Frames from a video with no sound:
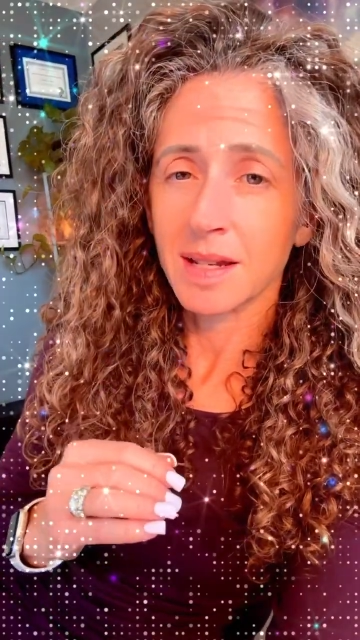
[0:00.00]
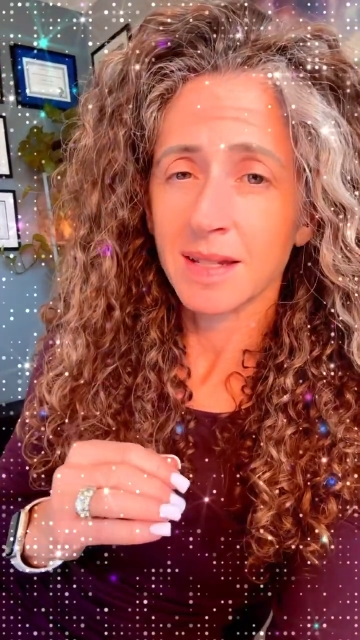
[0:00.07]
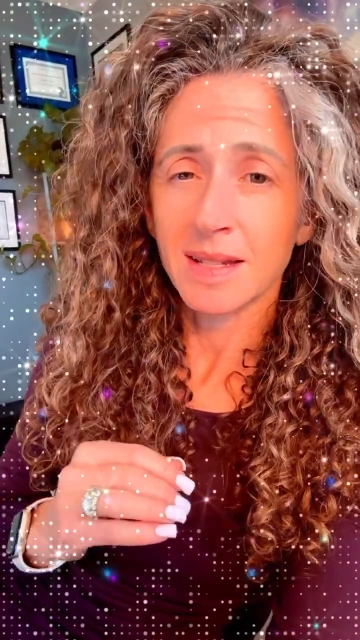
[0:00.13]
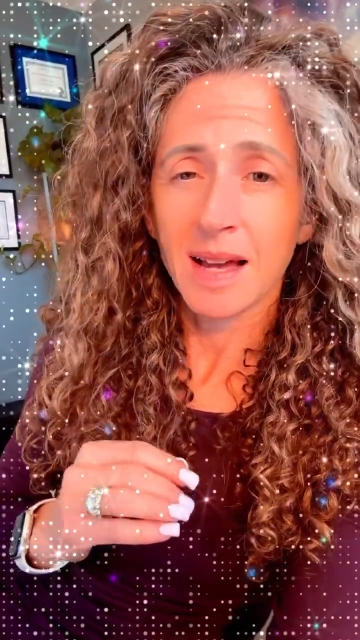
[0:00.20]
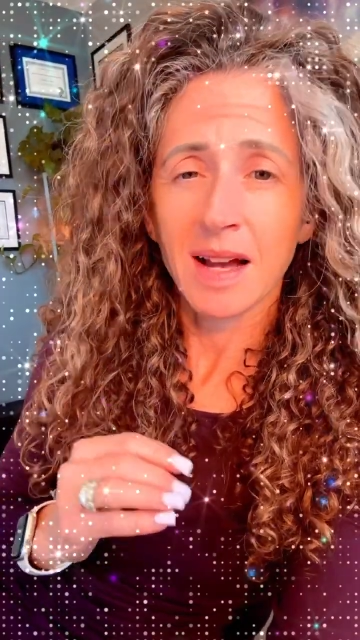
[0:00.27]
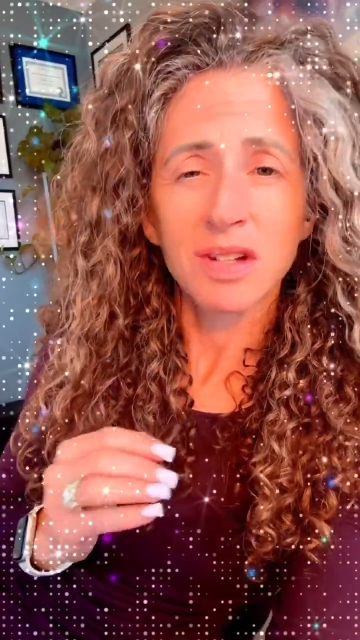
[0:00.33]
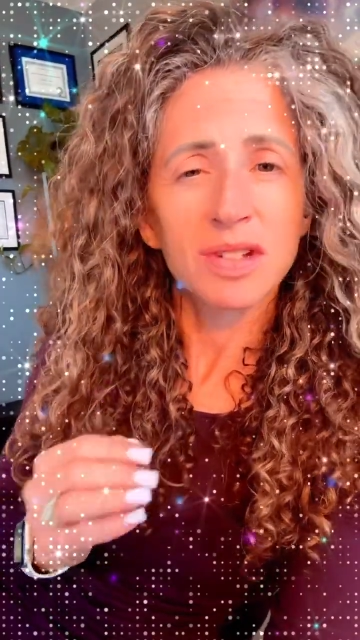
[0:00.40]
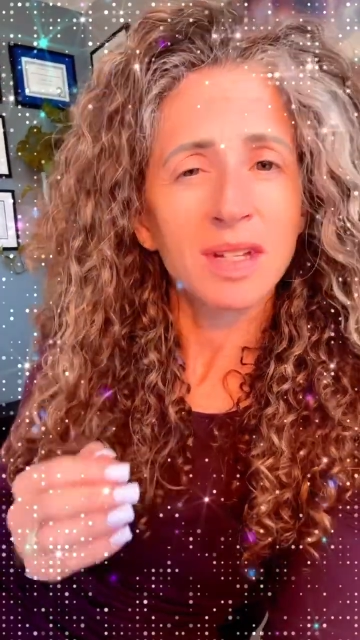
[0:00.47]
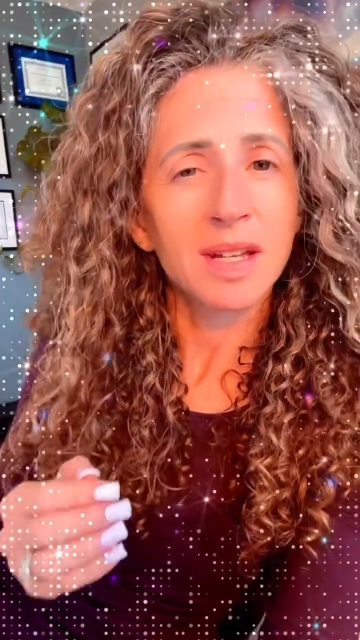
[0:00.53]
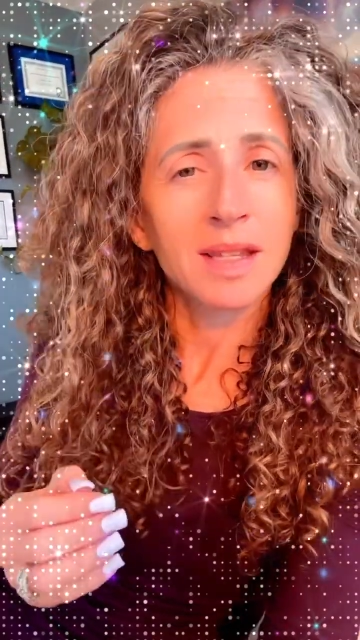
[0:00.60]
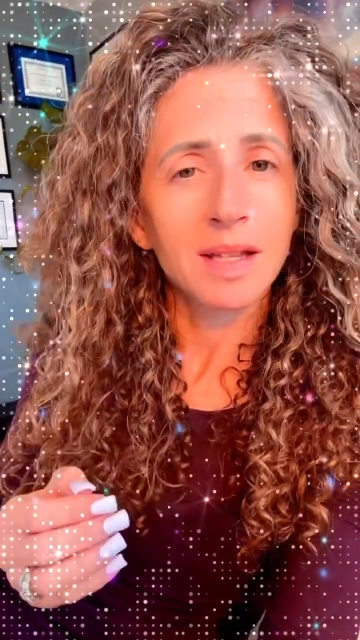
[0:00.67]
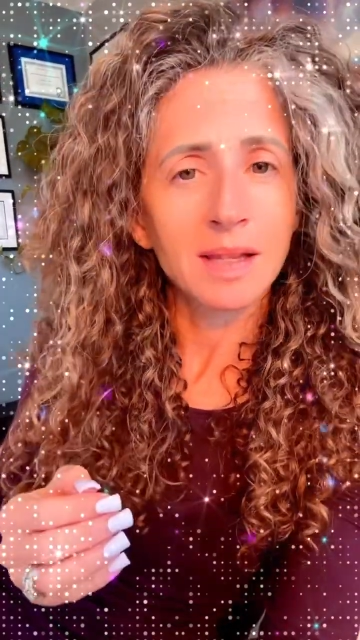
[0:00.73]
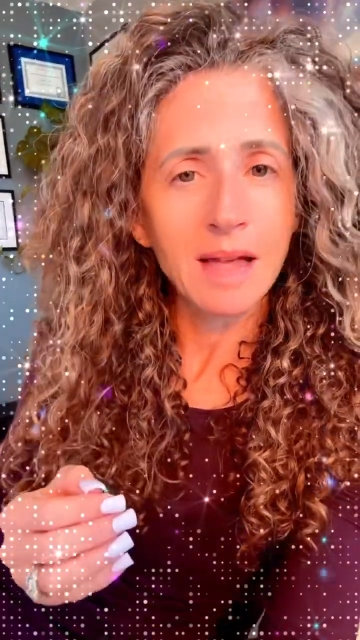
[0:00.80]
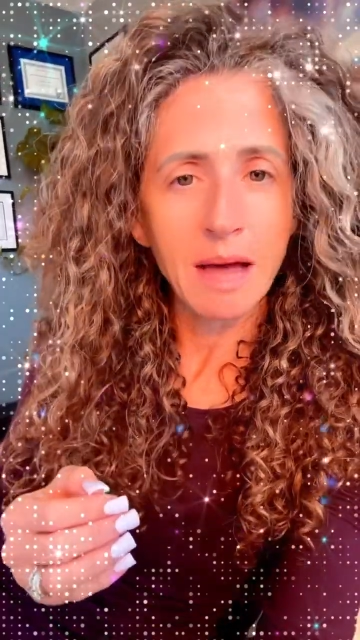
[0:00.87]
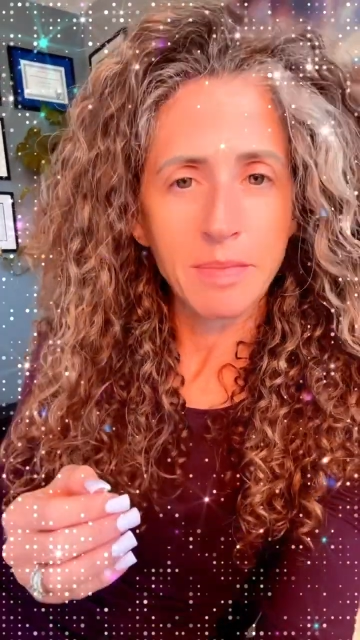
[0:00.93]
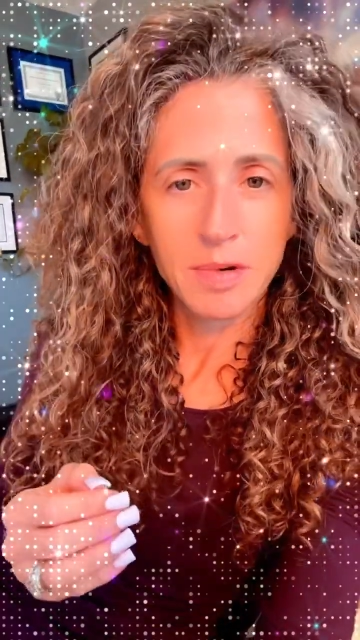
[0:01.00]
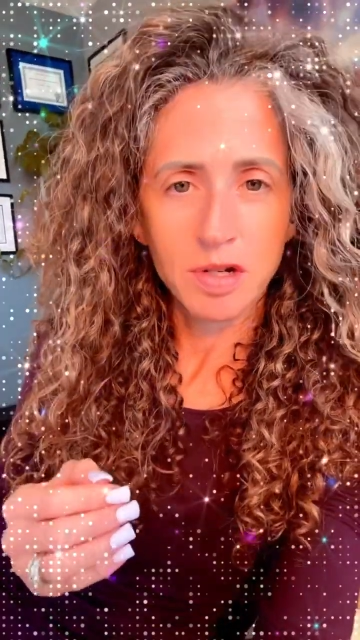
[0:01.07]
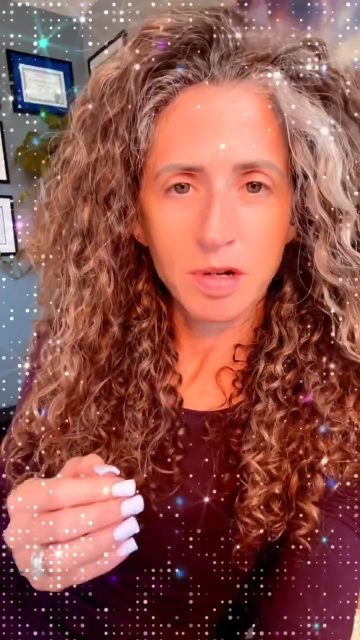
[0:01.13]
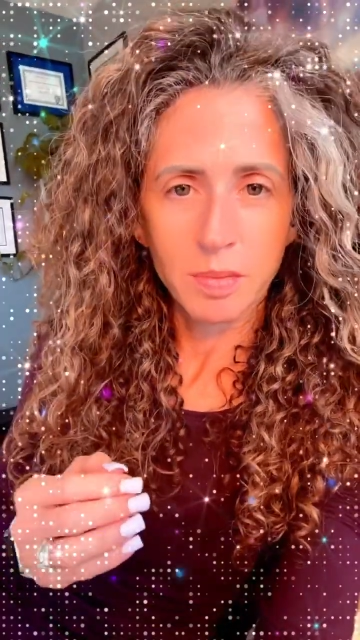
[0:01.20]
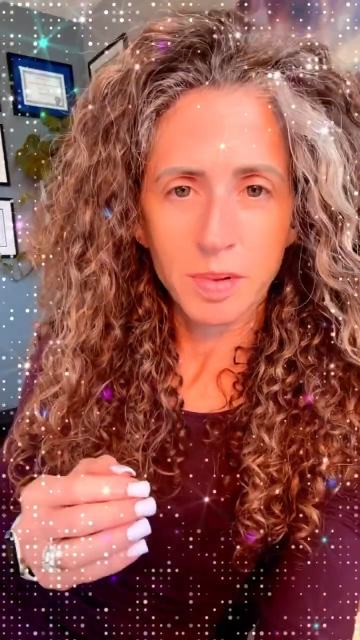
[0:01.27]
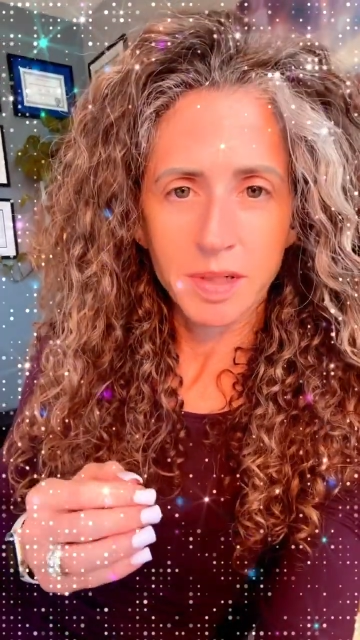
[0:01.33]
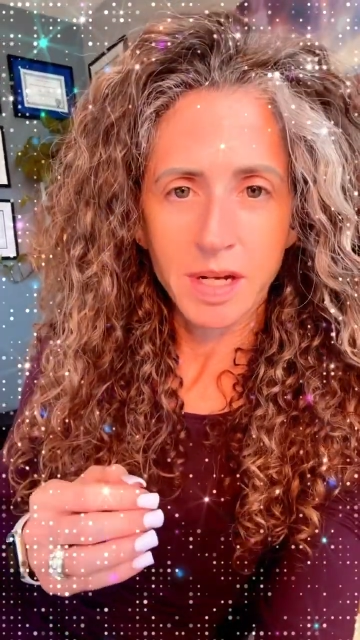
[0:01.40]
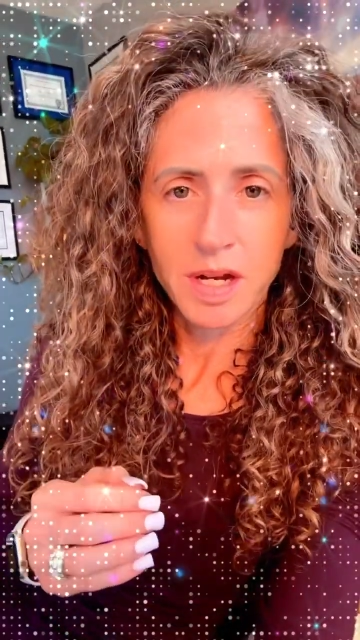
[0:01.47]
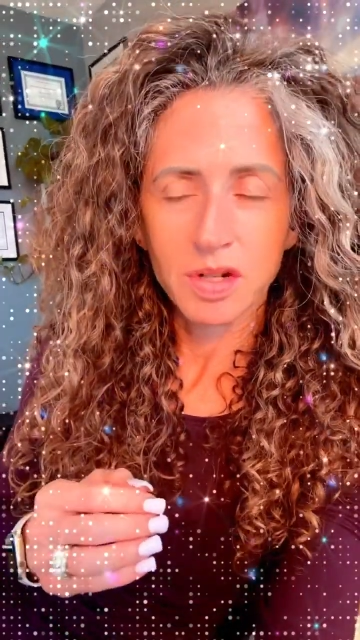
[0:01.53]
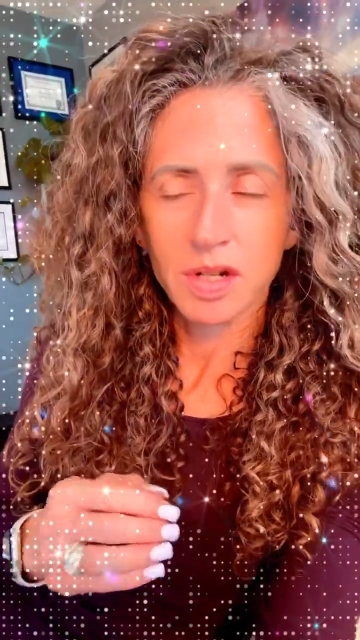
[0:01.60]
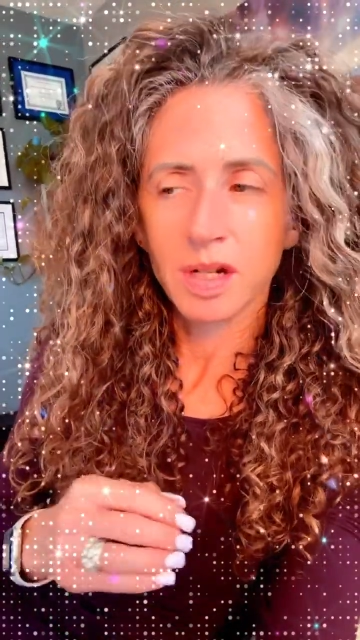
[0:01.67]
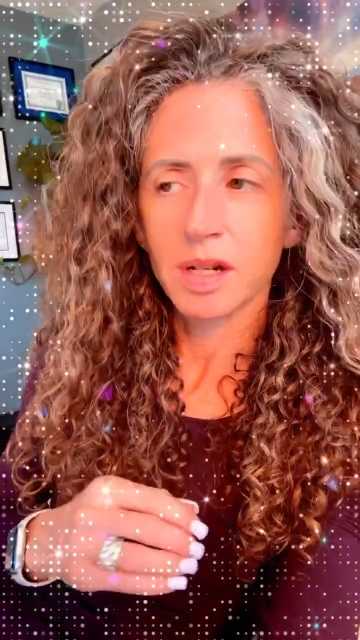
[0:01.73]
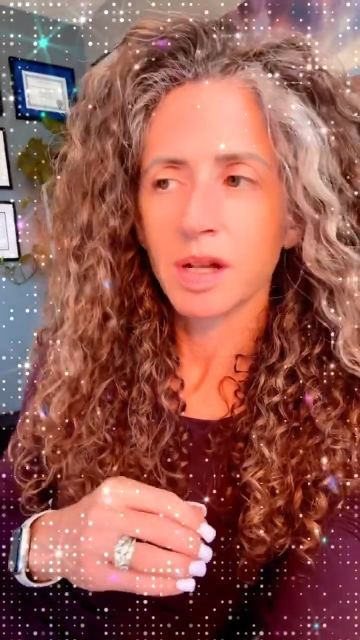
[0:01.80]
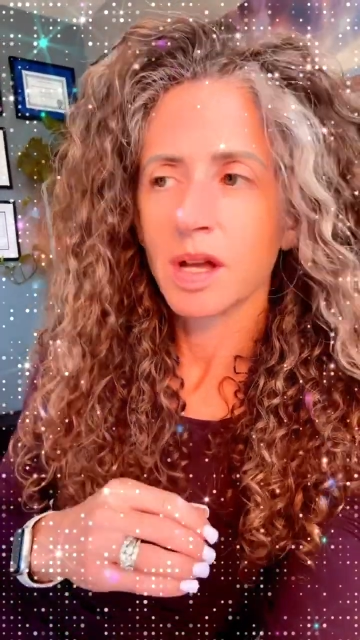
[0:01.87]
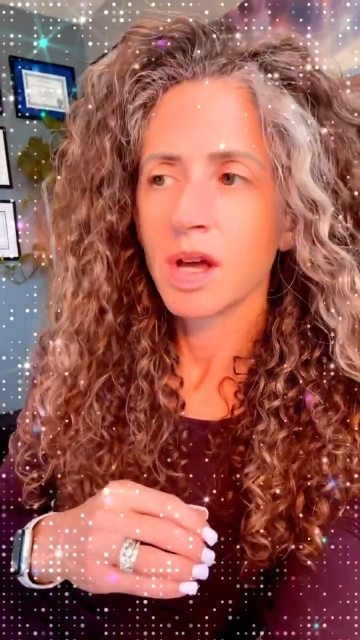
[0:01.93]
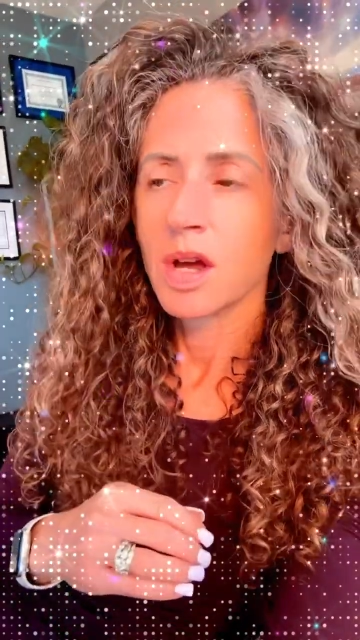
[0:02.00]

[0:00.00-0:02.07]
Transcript: is actually in the lab interpretation.